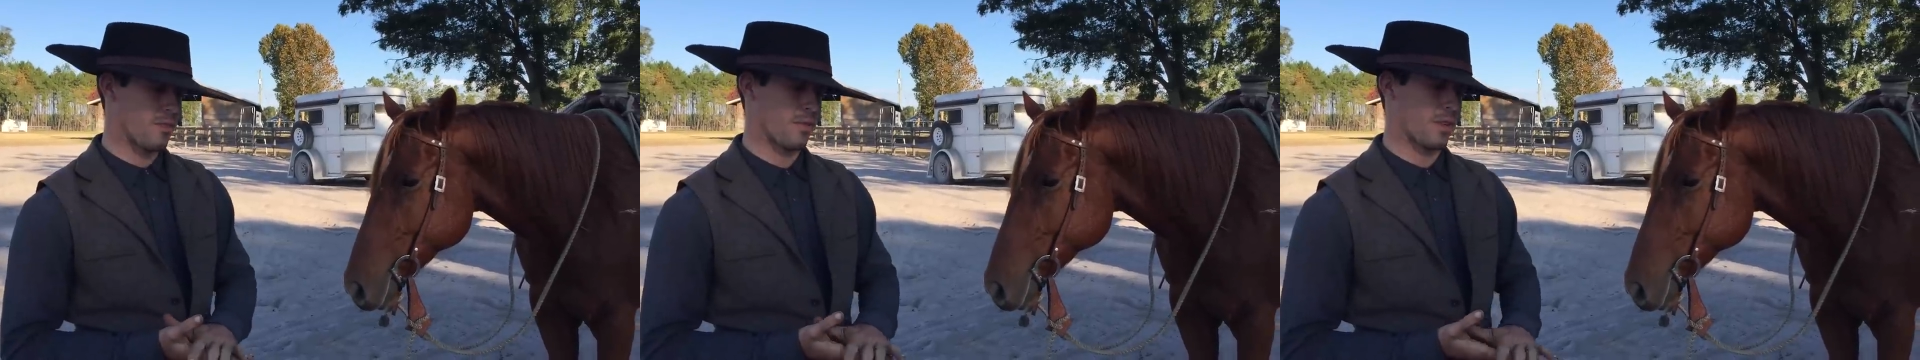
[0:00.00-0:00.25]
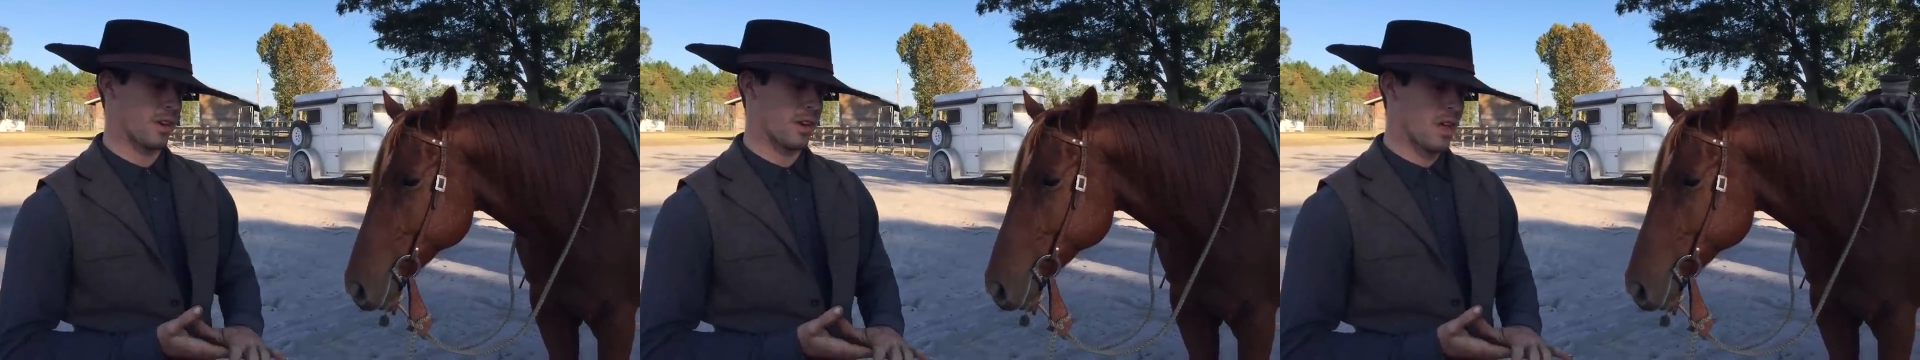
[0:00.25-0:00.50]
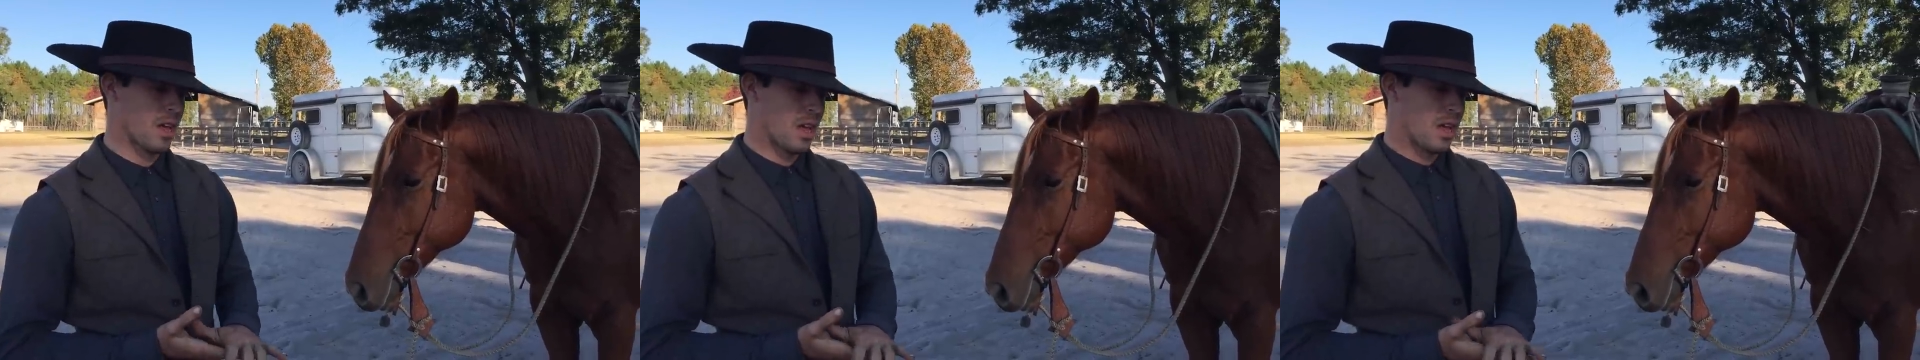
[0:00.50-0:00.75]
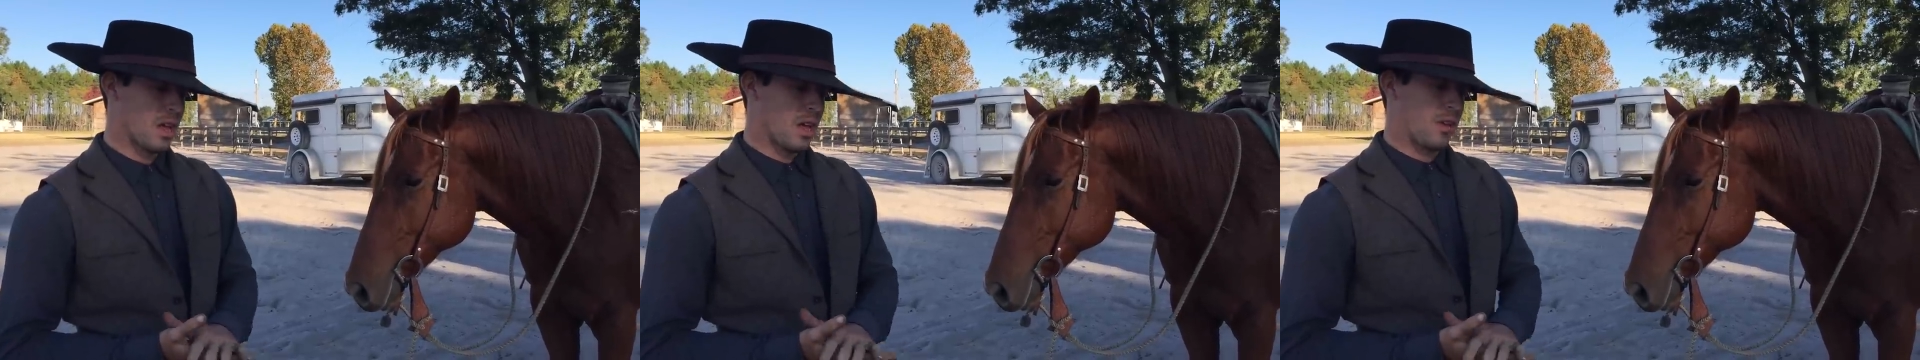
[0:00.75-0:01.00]
even
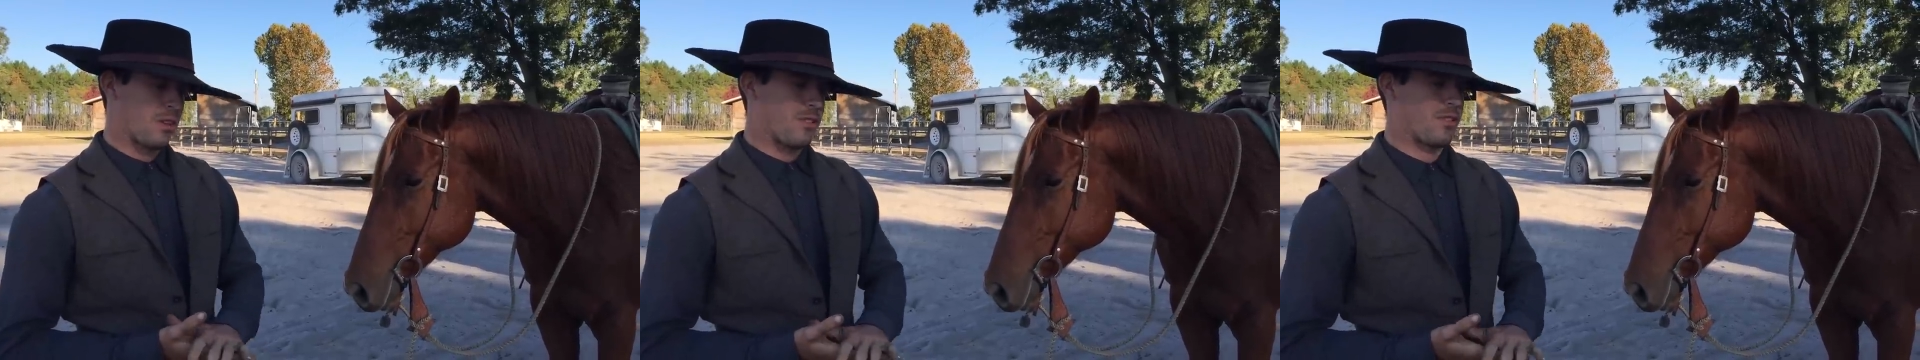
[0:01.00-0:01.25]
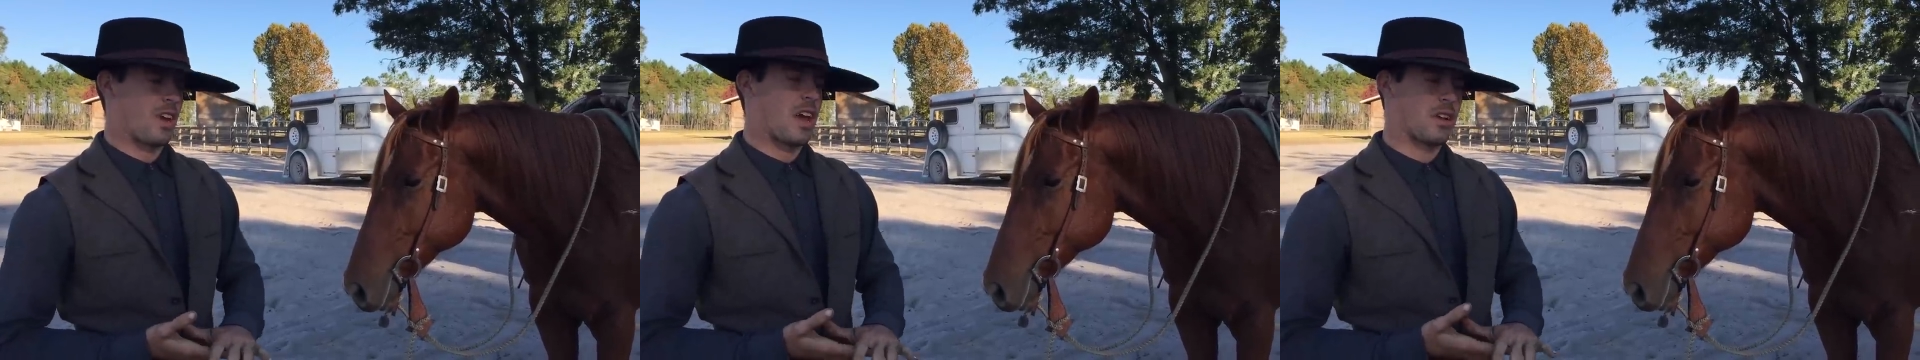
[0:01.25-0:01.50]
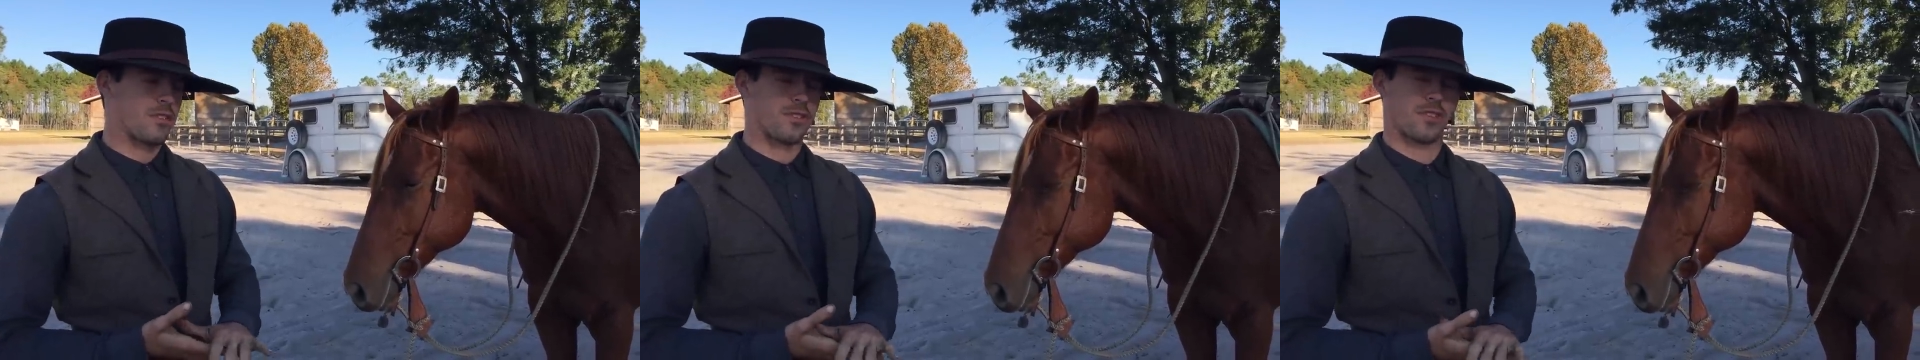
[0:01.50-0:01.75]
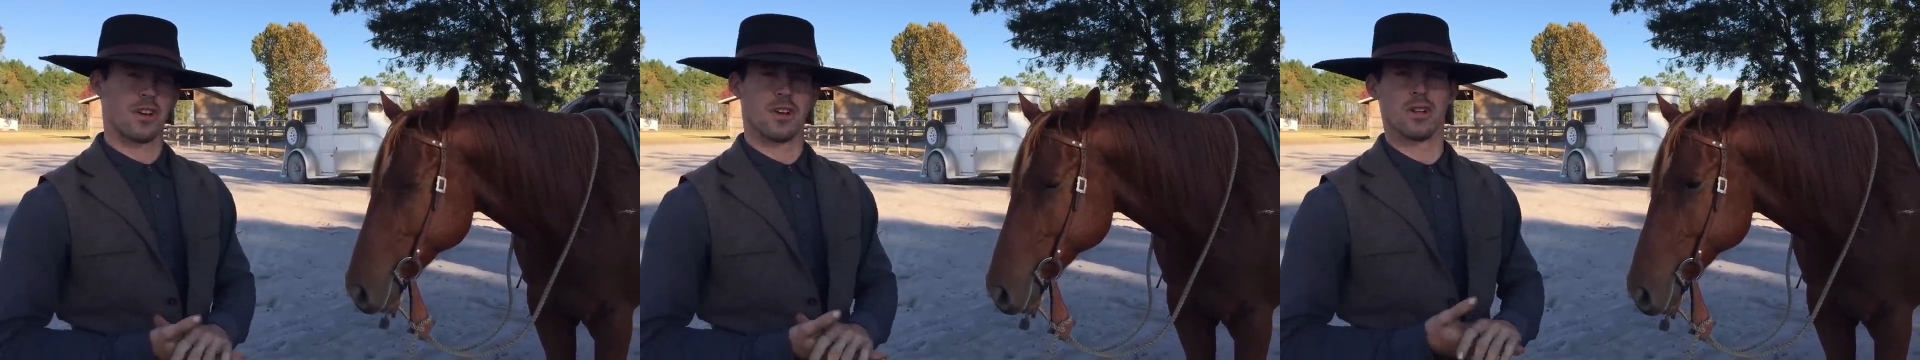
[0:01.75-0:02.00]
stand
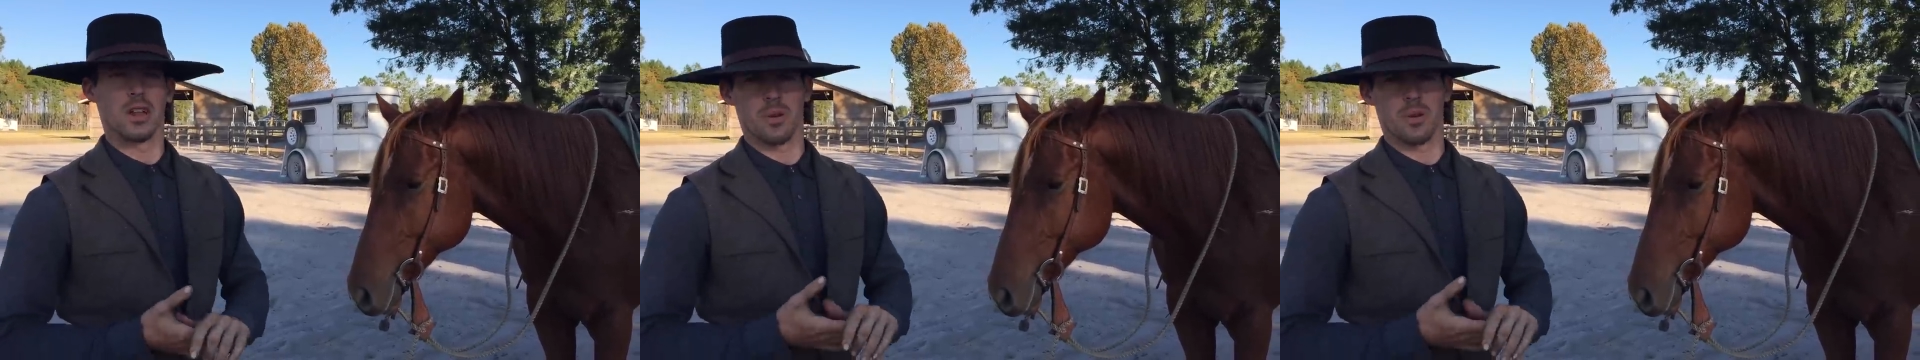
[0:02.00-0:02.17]
still